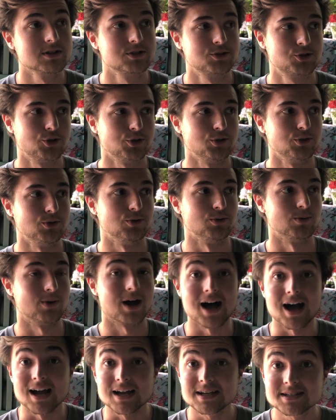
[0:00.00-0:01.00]
to
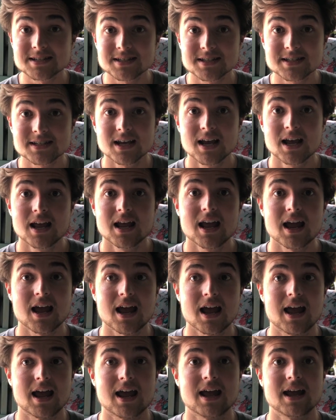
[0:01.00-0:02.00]
ice,
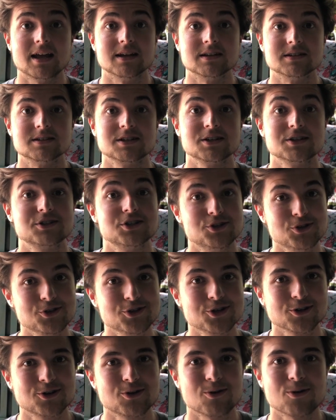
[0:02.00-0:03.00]
and to do
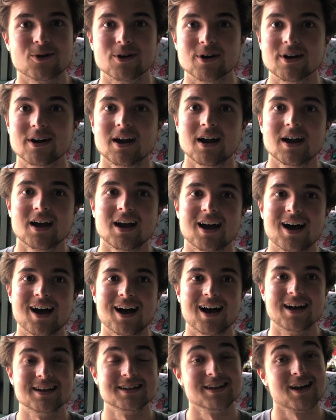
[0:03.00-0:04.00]
your core.
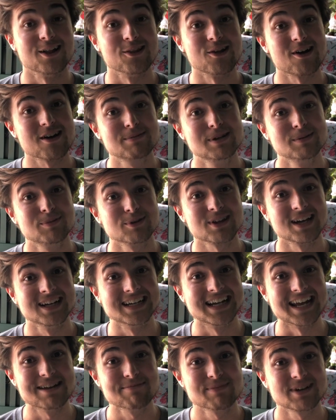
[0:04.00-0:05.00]
A lot of people
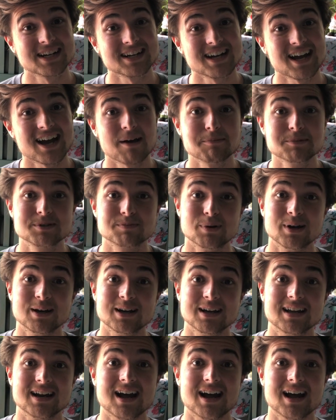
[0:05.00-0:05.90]
like 8-minute abs, but